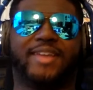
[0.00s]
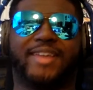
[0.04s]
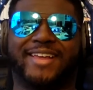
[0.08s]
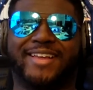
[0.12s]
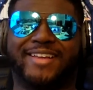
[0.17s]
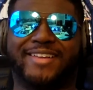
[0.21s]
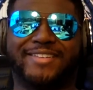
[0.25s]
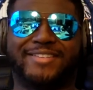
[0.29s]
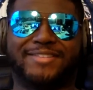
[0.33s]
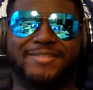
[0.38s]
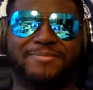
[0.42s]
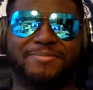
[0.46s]

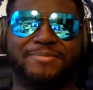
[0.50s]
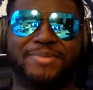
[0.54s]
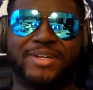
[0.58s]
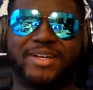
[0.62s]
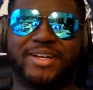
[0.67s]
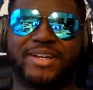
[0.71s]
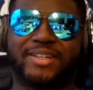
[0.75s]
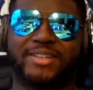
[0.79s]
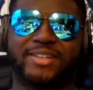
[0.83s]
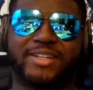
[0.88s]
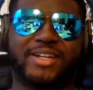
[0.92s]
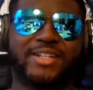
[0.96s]
is
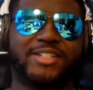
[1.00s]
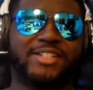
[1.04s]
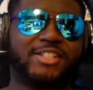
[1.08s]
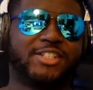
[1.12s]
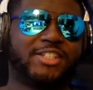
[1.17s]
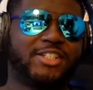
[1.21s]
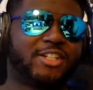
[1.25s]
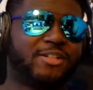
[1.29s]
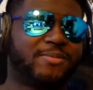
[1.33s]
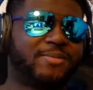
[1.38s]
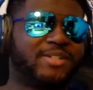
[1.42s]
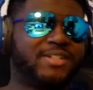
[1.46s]
back, ladies and
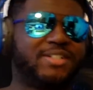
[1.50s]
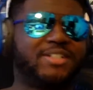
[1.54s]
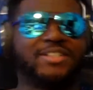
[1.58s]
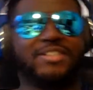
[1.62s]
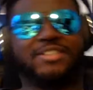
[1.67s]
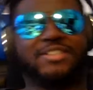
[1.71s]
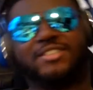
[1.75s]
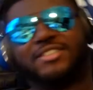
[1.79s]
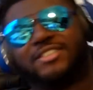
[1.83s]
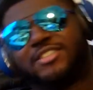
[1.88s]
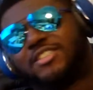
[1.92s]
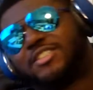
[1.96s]
gentlemen,
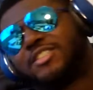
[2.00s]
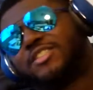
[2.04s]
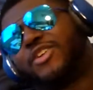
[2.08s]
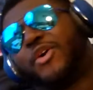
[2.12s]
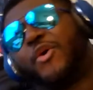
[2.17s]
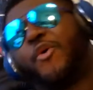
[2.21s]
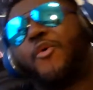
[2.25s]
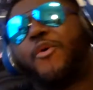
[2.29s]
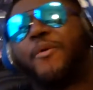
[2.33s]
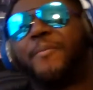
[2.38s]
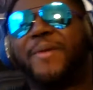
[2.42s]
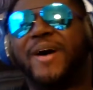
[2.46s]
and
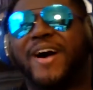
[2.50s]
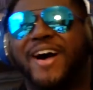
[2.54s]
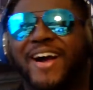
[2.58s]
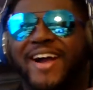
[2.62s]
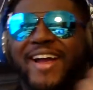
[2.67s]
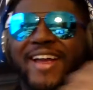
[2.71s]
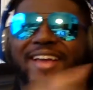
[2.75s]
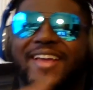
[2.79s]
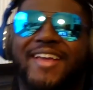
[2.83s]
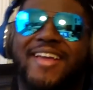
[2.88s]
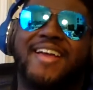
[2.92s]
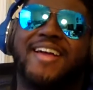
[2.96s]
so am
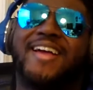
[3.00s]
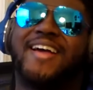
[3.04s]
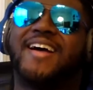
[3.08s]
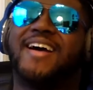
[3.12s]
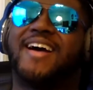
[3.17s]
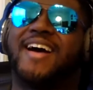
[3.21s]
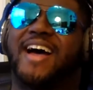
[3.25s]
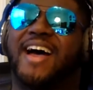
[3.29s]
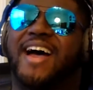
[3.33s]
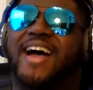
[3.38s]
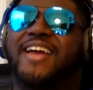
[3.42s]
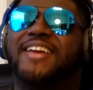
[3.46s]
I.
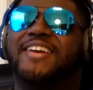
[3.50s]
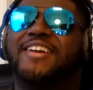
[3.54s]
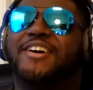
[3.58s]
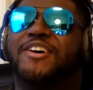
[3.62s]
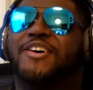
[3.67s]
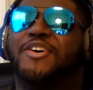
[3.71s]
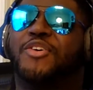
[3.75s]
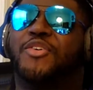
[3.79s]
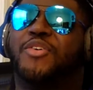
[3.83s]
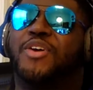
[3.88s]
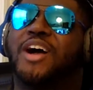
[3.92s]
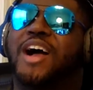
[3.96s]
I
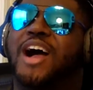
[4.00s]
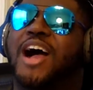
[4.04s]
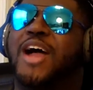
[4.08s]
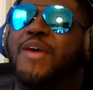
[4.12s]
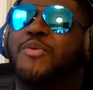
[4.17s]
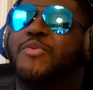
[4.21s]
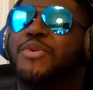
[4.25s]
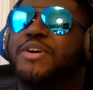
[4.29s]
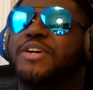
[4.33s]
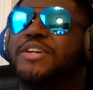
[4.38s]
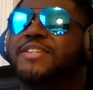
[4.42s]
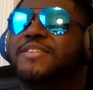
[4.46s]
know I
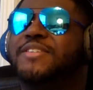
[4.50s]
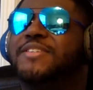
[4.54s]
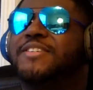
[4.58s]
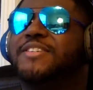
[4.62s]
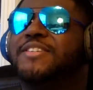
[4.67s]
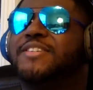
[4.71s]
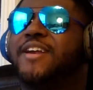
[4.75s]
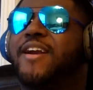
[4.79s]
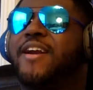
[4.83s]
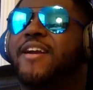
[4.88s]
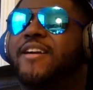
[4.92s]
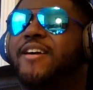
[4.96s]
was
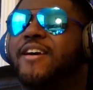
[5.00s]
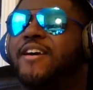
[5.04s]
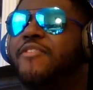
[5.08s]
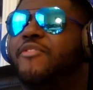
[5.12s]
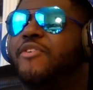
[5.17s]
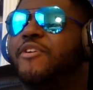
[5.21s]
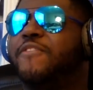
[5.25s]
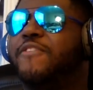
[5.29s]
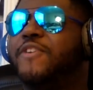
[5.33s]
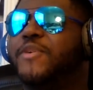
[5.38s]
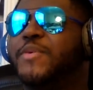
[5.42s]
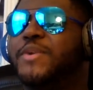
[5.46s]
starting off
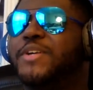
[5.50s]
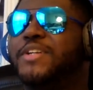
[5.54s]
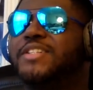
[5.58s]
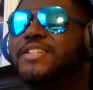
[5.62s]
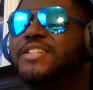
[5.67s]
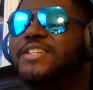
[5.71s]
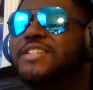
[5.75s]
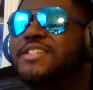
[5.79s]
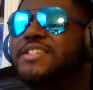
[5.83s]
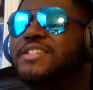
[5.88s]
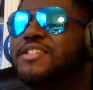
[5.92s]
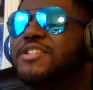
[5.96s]
reviewing
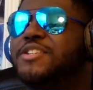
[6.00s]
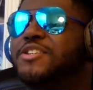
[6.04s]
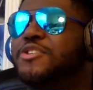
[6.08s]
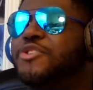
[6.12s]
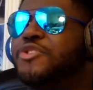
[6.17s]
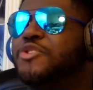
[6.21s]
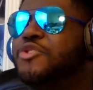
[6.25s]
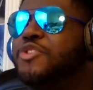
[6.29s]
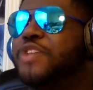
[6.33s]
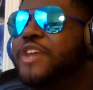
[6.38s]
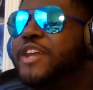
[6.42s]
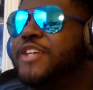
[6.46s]
season
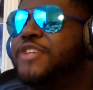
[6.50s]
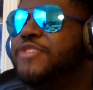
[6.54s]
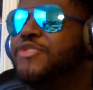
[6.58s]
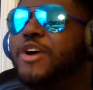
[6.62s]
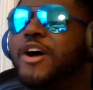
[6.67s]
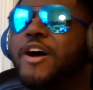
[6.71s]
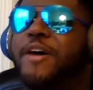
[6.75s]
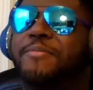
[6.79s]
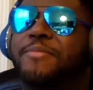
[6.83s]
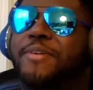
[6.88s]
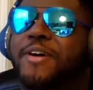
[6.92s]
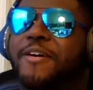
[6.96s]
two, then I
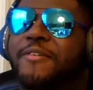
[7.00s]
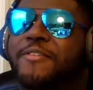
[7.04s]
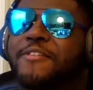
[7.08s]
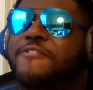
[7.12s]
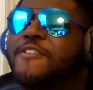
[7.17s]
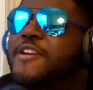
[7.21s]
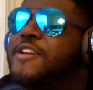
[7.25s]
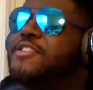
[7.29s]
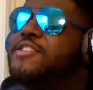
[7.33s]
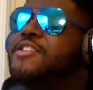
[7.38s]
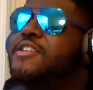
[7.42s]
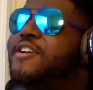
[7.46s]
dropped off the
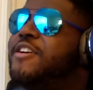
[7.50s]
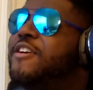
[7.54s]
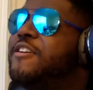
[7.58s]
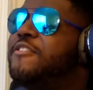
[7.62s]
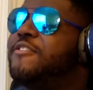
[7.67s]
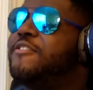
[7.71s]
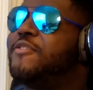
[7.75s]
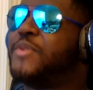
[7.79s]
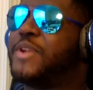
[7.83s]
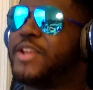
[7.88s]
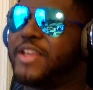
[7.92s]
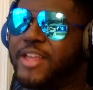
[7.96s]
face of the
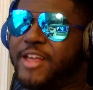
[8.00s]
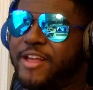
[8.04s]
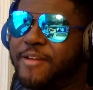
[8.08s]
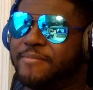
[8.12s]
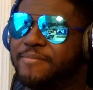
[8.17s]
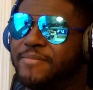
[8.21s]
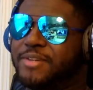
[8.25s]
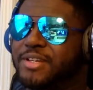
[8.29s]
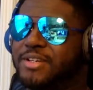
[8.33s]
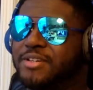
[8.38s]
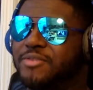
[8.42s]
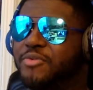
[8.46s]
earth when it
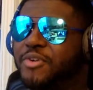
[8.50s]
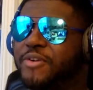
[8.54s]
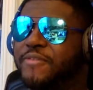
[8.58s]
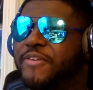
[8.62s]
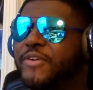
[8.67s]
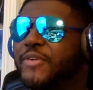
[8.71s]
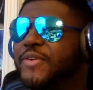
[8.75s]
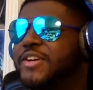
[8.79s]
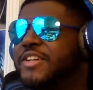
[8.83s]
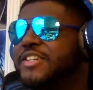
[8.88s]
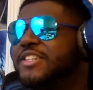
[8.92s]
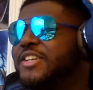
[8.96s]
came to
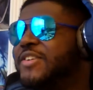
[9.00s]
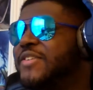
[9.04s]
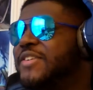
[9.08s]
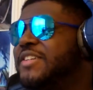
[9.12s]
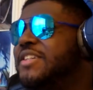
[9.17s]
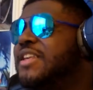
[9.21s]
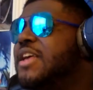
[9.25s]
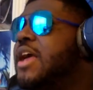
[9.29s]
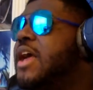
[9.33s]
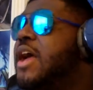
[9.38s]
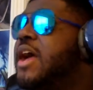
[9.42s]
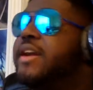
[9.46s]
reviewing the
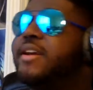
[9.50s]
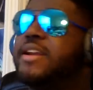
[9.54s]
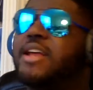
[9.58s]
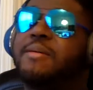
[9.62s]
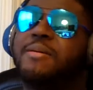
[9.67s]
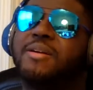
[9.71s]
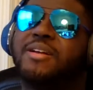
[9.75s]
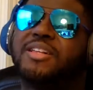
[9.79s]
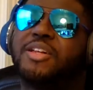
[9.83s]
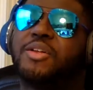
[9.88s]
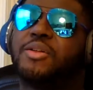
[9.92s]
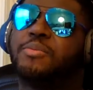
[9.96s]
series. Not
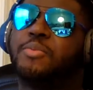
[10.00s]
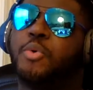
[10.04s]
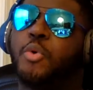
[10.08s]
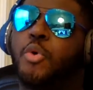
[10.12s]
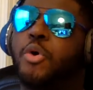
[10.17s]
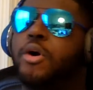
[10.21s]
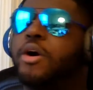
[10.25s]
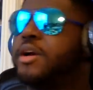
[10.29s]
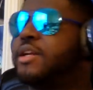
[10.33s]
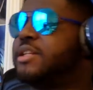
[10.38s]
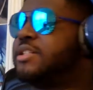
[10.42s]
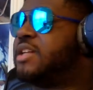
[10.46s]
because I was
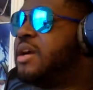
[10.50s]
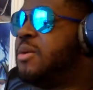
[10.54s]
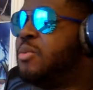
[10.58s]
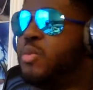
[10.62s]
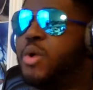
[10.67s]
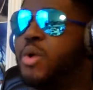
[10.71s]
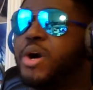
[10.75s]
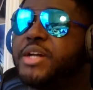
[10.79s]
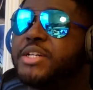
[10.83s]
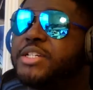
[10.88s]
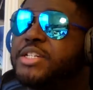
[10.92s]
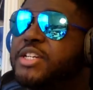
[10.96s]
bored, I stopped
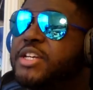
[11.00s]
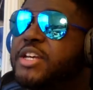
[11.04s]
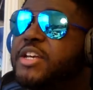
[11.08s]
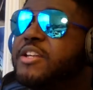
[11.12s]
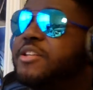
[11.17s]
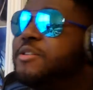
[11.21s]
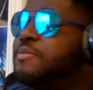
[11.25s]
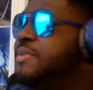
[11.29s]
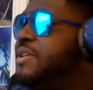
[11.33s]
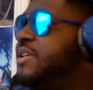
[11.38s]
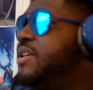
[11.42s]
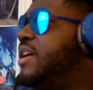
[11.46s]
watching
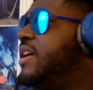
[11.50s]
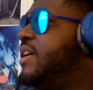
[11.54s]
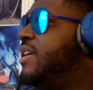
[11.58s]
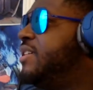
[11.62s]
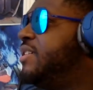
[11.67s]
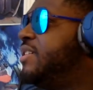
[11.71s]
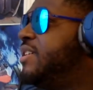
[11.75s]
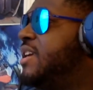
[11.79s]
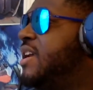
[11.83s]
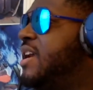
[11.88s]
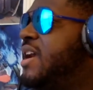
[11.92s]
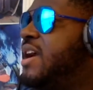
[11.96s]
it,
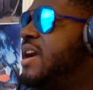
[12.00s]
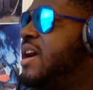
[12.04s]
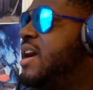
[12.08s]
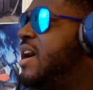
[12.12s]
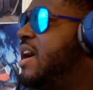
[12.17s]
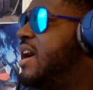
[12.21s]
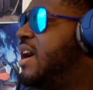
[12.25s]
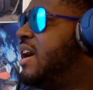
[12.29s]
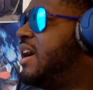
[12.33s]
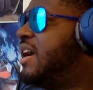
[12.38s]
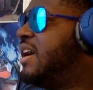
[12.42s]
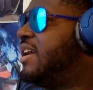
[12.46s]
because
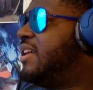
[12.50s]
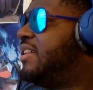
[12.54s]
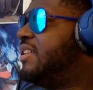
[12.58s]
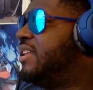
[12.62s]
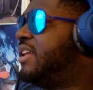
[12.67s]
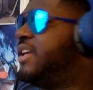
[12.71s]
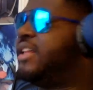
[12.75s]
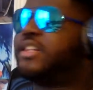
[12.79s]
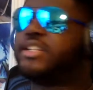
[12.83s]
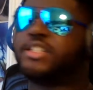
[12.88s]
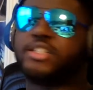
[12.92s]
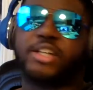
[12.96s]

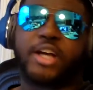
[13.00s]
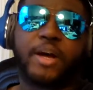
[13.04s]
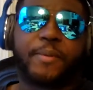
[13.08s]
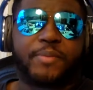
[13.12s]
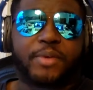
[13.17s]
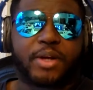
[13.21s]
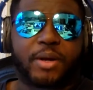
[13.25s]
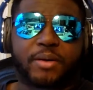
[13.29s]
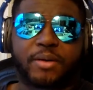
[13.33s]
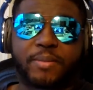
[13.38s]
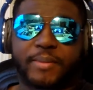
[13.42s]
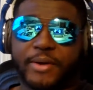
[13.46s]
the English
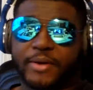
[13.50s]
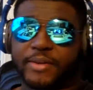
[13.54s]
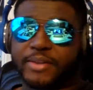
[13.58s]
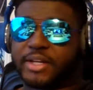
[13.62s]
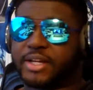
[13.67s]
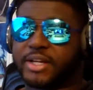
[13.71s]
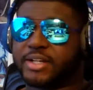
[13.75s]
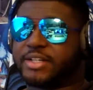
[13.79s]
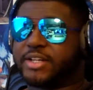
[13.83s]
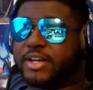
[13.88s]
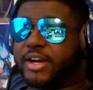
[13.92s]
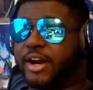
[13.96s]
dub stopped coming out at
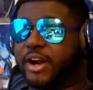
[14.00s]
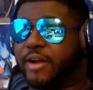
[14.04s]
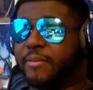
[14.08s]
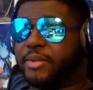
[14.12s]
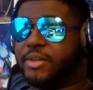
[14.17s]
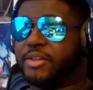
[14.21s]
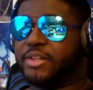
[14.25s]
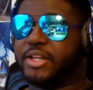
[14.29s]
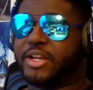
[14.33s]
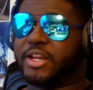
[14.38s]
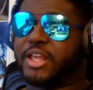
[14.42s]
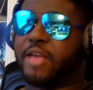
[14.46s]
that time,
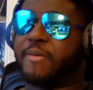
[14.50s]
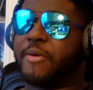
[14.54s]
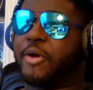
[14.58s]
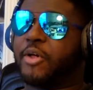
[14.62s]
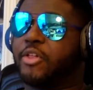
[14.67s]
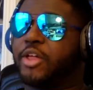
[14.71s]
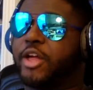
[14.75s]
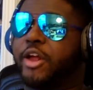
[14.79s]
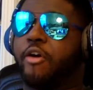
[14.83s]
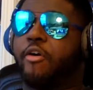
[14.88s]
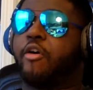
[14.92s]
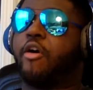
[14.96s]
and then it came out
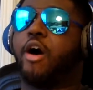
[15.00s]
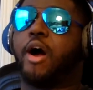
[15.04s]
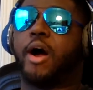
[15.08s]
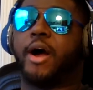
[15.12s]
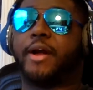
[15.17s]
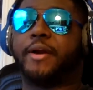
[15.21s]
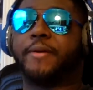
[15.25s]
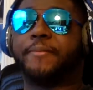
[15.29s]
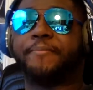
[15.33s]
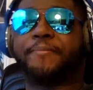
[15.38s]
later on.